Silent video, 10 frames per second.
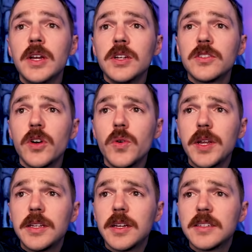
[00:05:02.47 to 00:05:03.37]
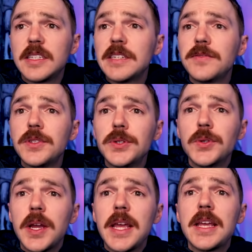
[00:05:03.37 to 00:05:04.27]
So it does give
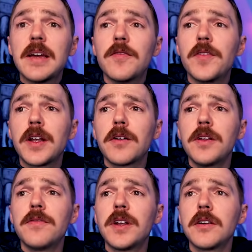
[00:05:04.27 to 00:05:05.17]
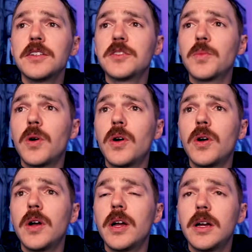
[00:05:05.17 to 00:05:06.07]
you a very, very
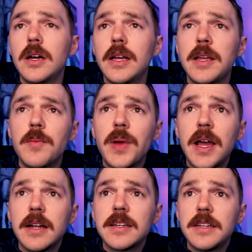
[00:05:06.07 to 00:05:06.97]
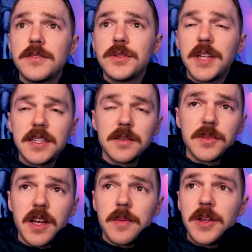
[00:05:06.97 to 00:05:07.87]
small impact if you take some
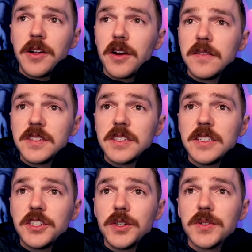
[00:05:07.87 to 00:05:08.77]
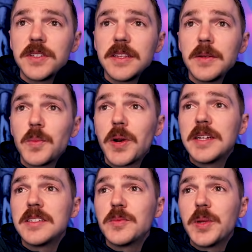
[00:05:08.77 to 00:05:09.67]
time here. Obviously, it shows that the
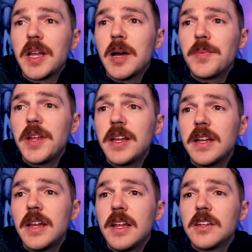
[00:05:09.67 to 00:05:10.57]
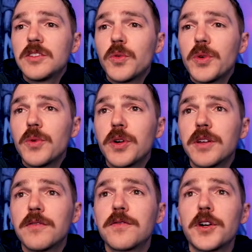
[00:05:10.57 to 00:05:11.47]
price has been updated, so we will
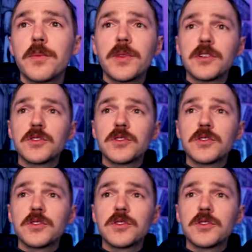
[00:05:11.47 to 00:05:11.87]
confirm the